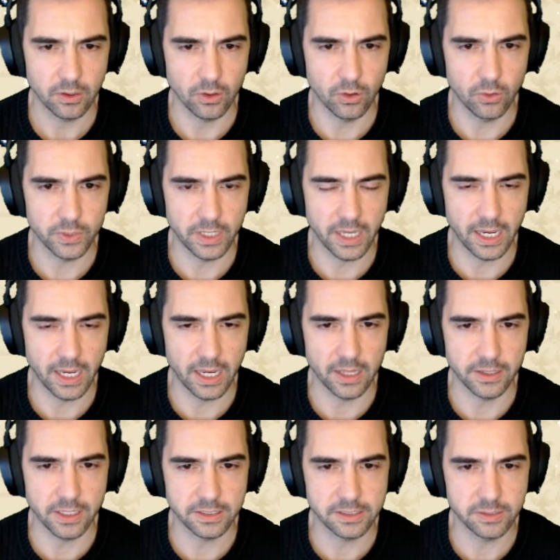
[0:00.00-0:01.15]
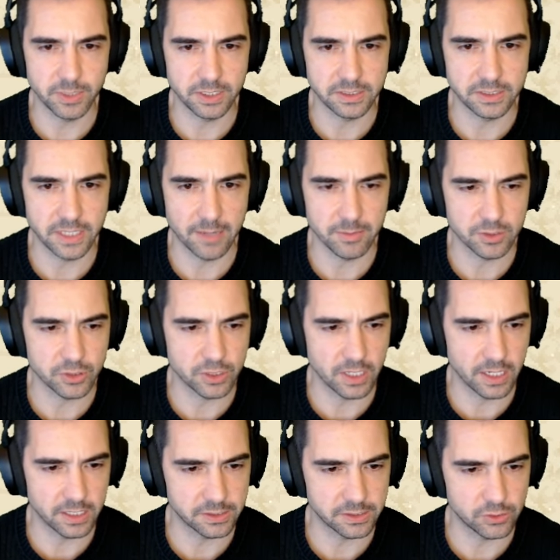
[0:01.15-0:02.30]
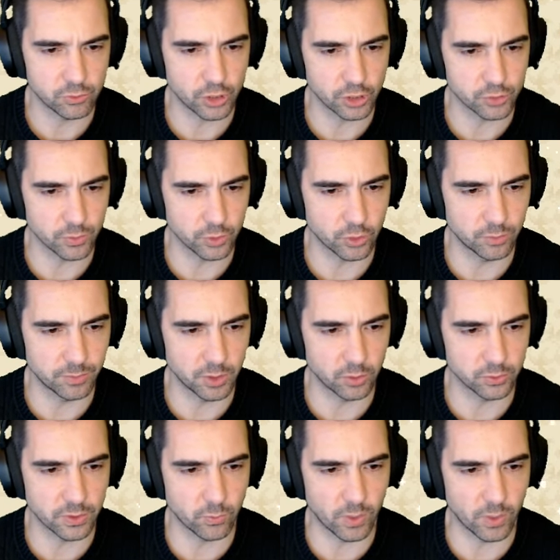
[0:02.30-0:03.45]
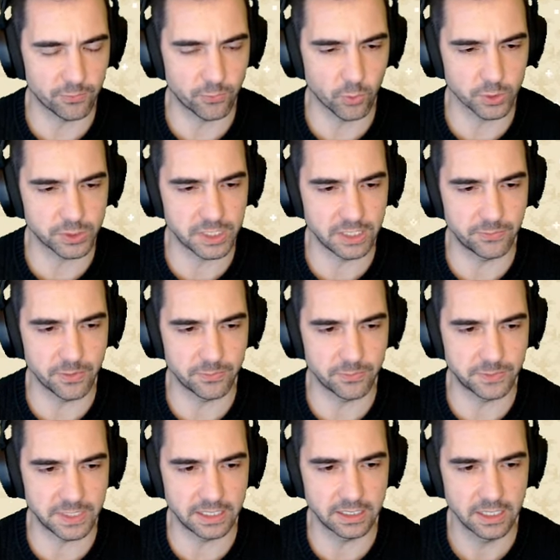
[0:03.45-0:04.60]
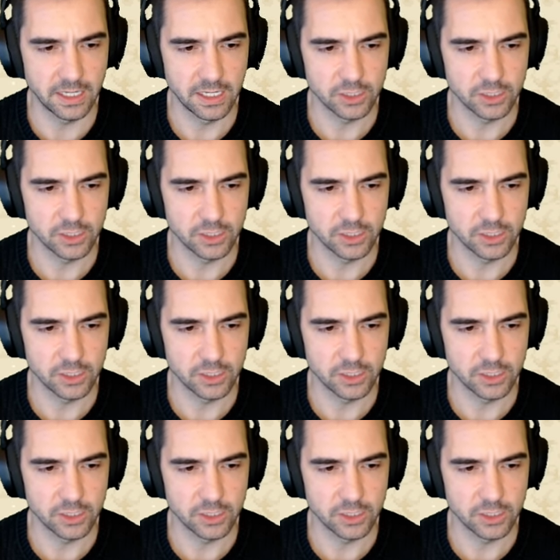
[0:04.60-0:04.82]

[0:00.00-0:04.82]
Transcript: Oh yeah, that did big damage. Nice. You children couldn't be older than what, 14, 15?